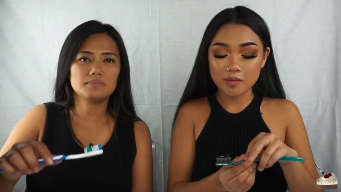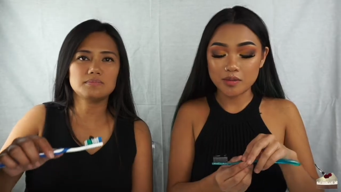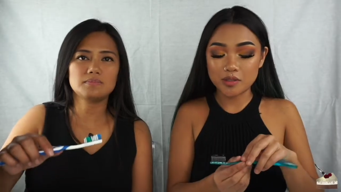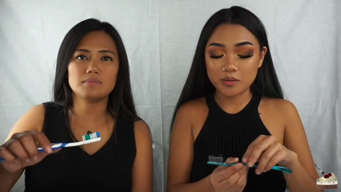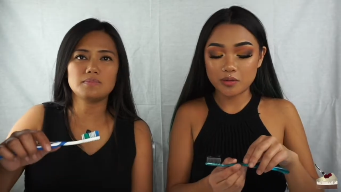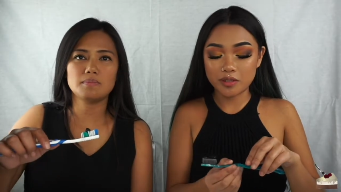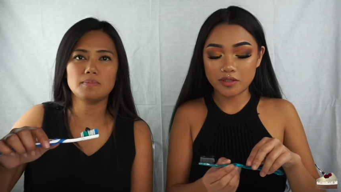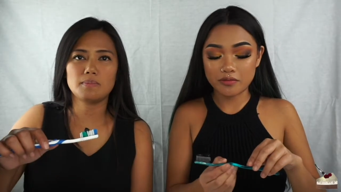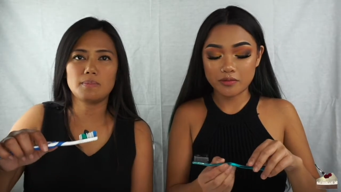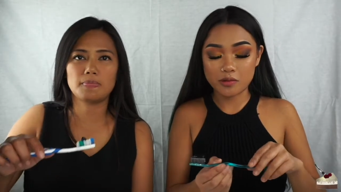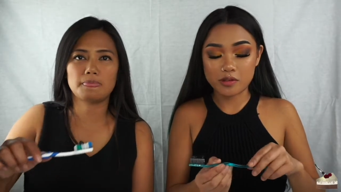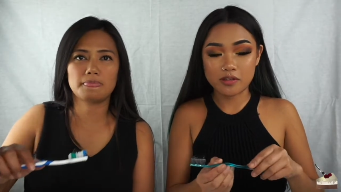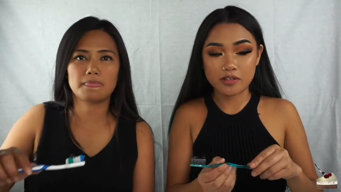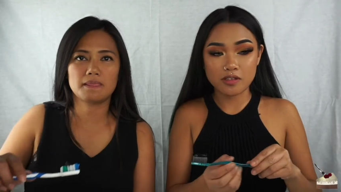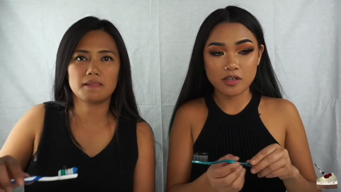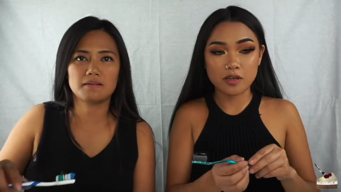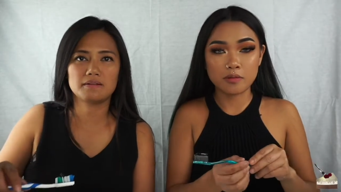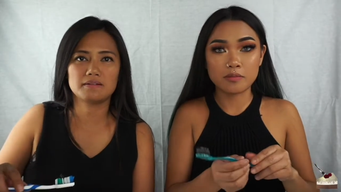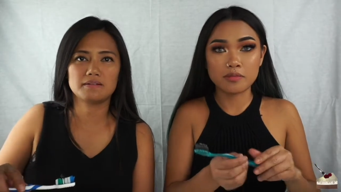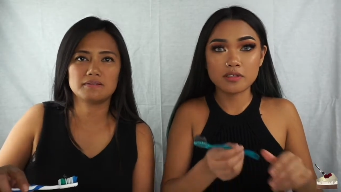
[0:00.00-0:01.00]
Speaker 1: I'm doing it for the
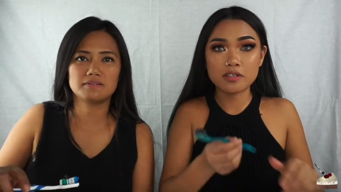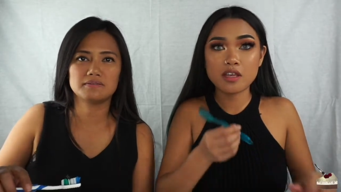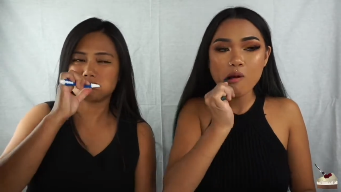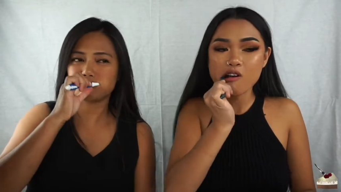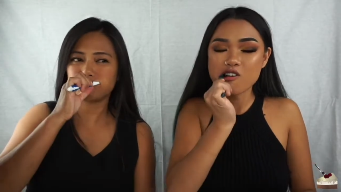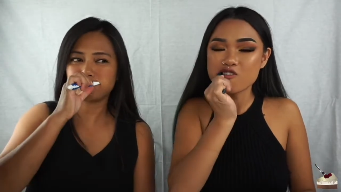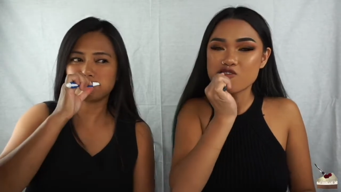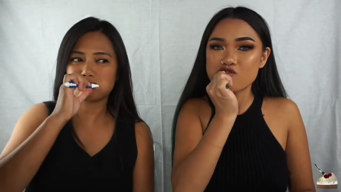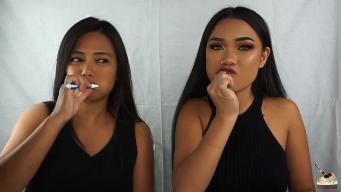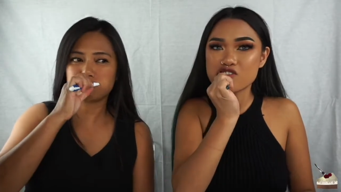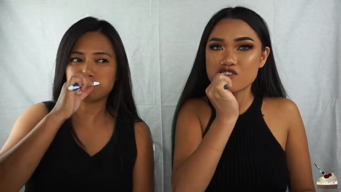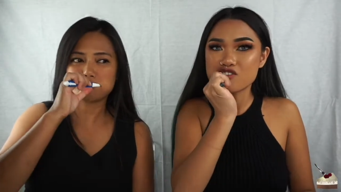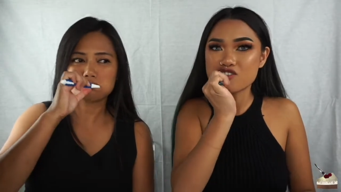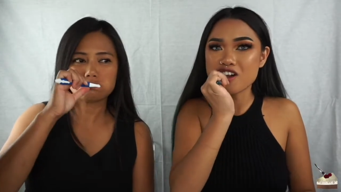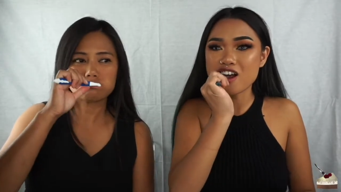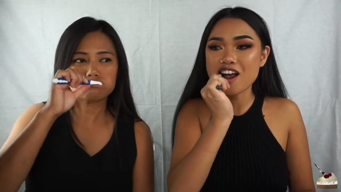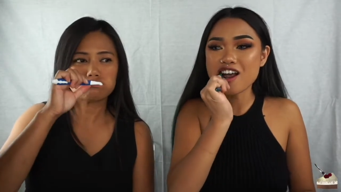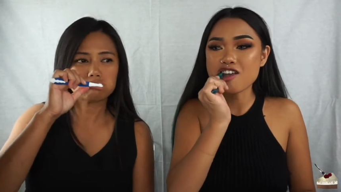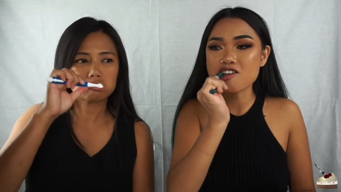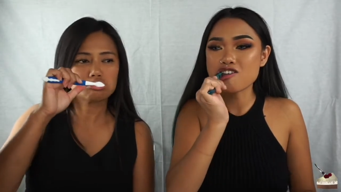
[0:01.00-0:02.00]
subs. Oh, this one's
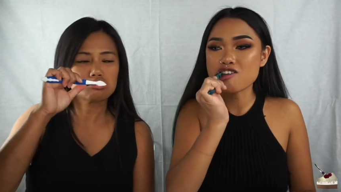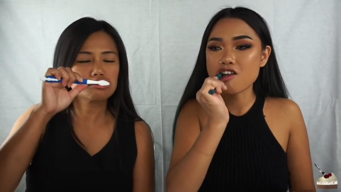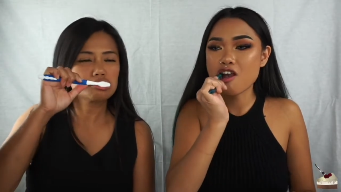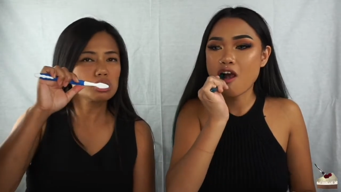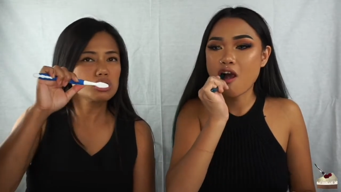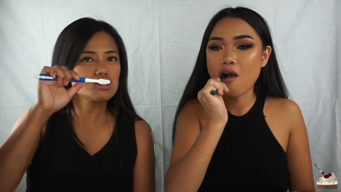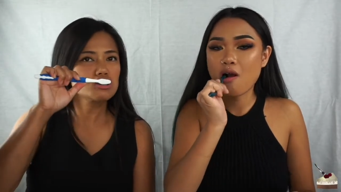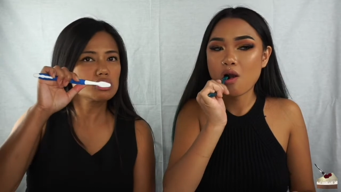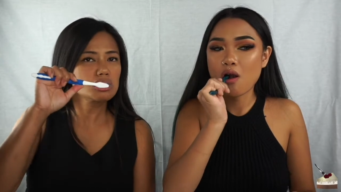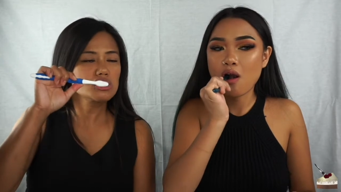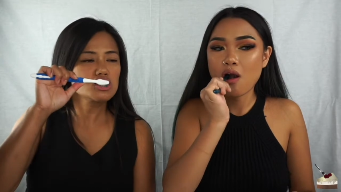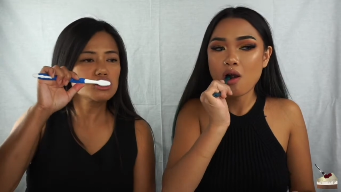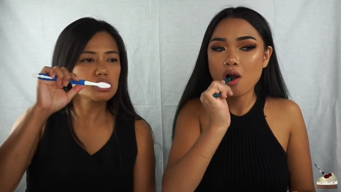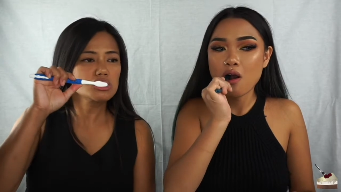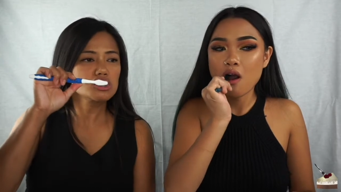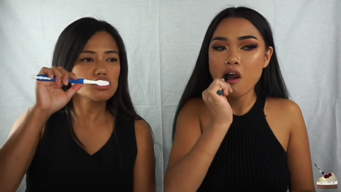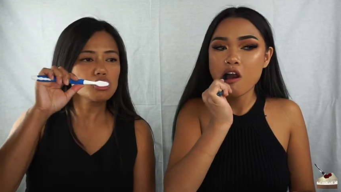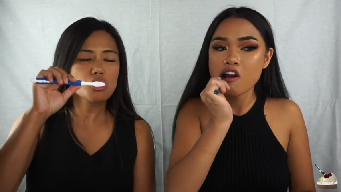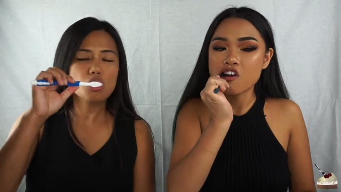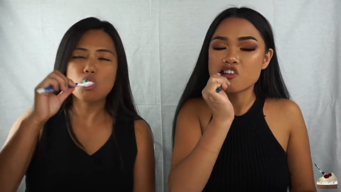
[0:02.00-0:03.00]
so nice.
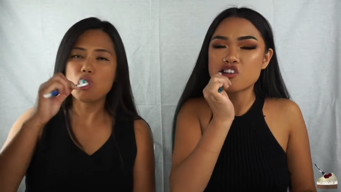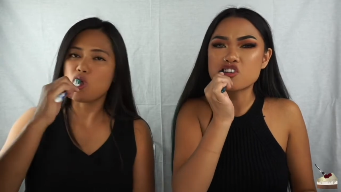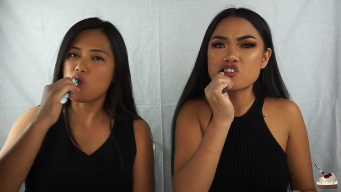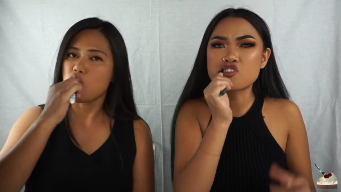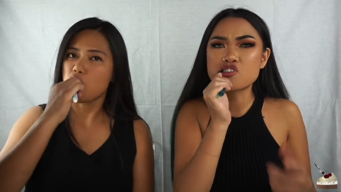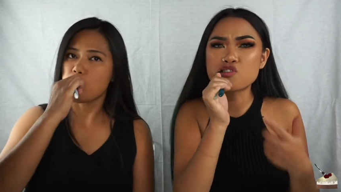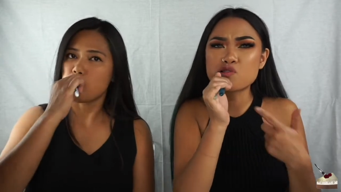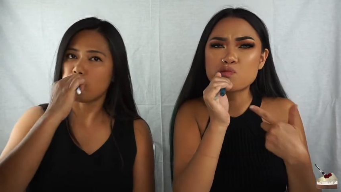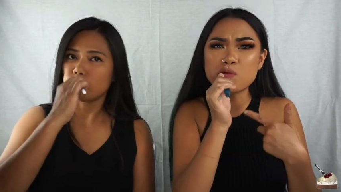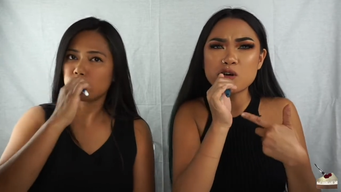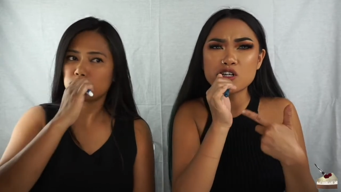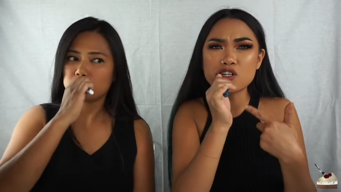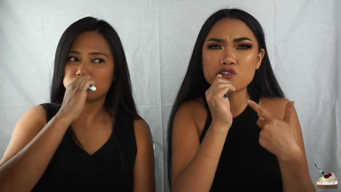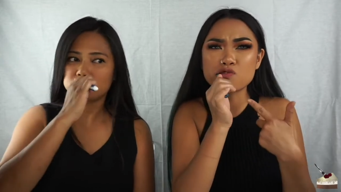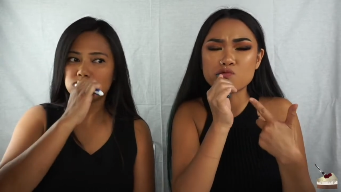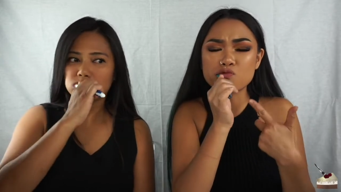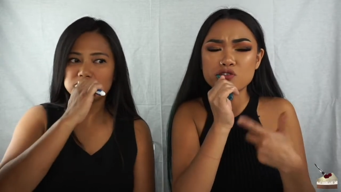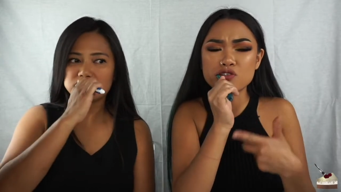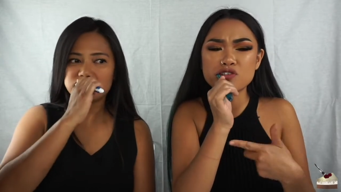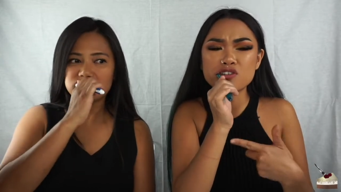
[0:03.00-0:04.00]
This toothpaste is
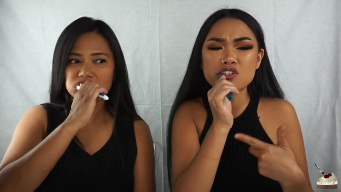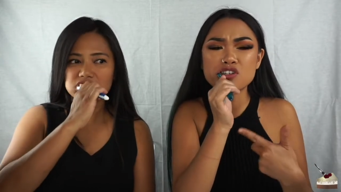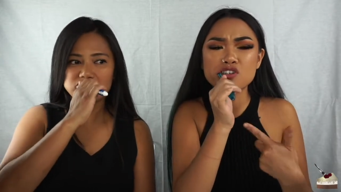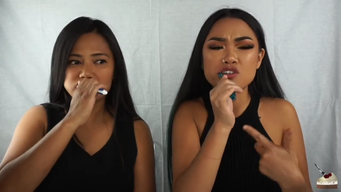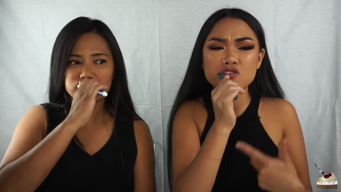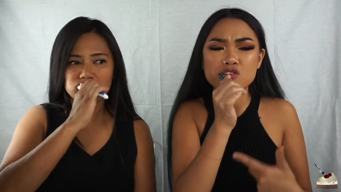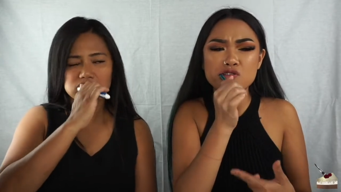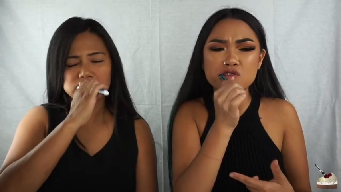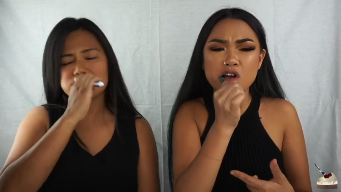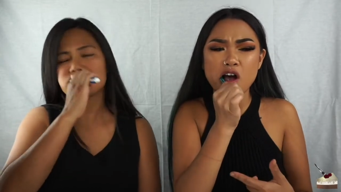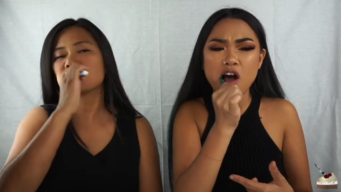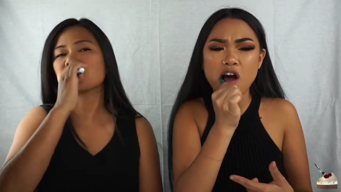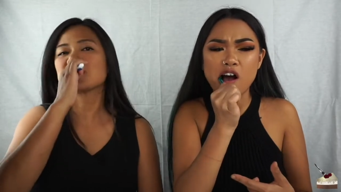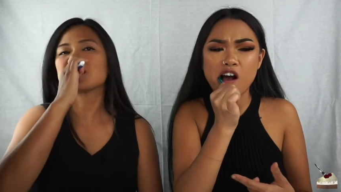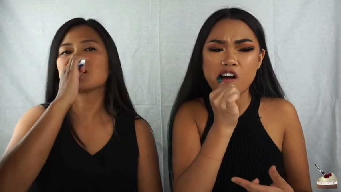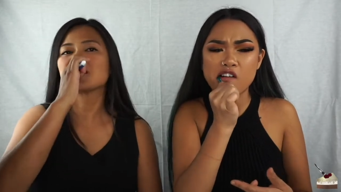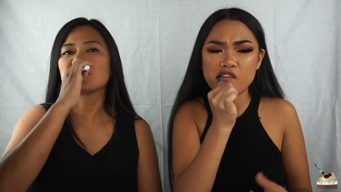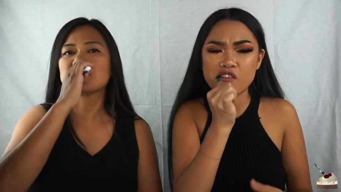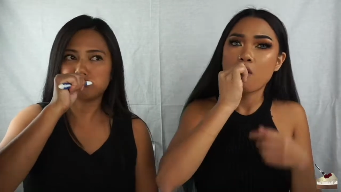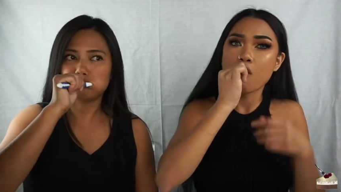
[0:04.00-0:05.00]
really
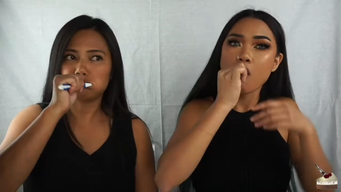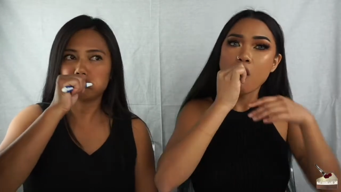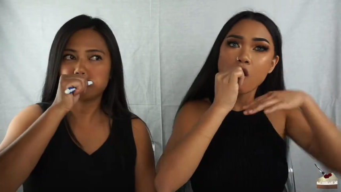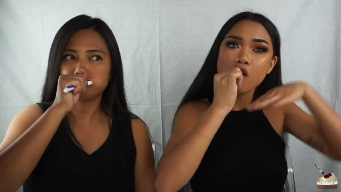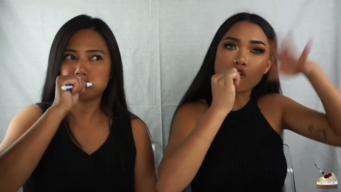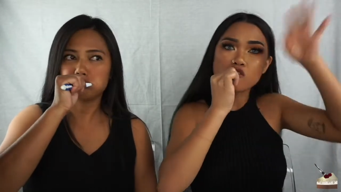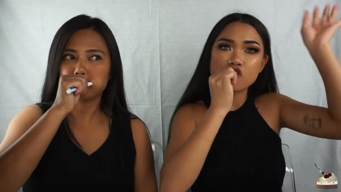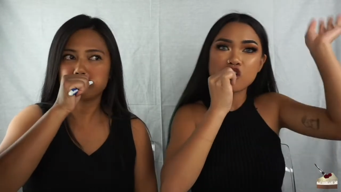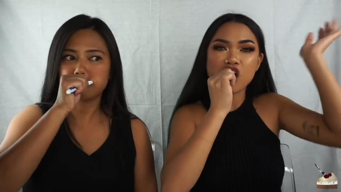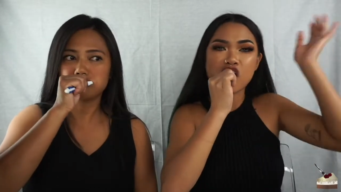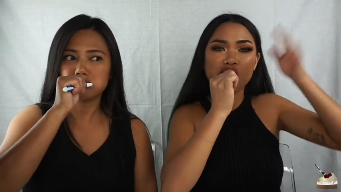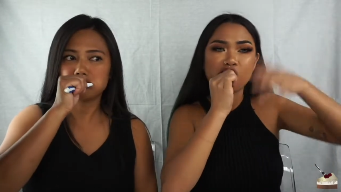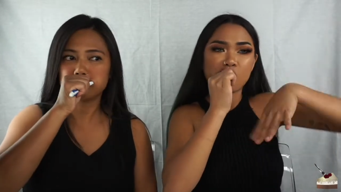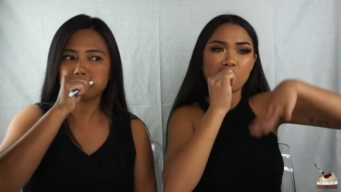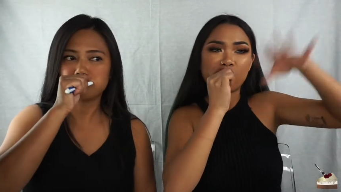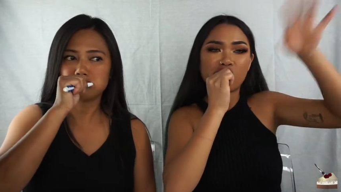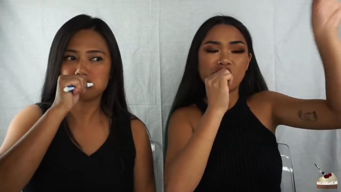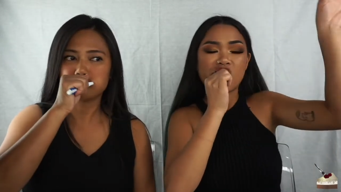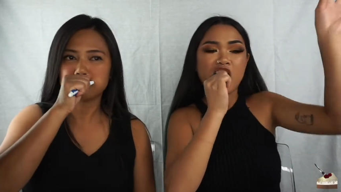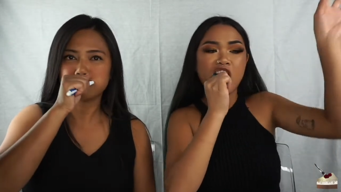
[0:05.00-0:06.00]
soft. Look,
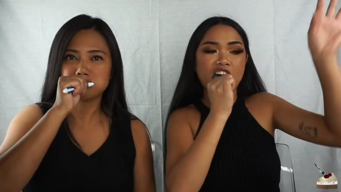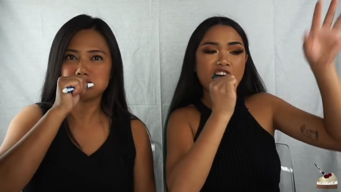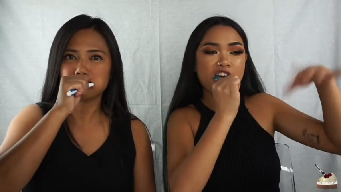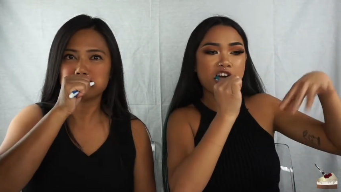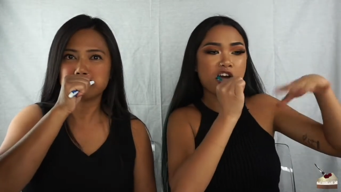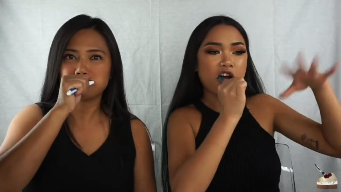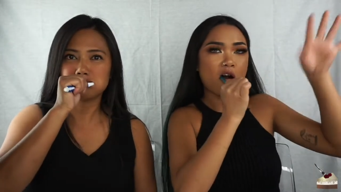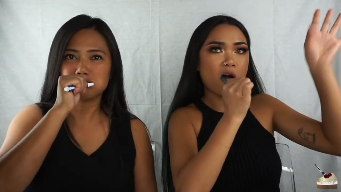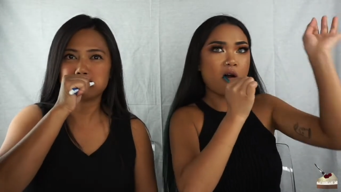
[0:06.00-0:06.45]
fly.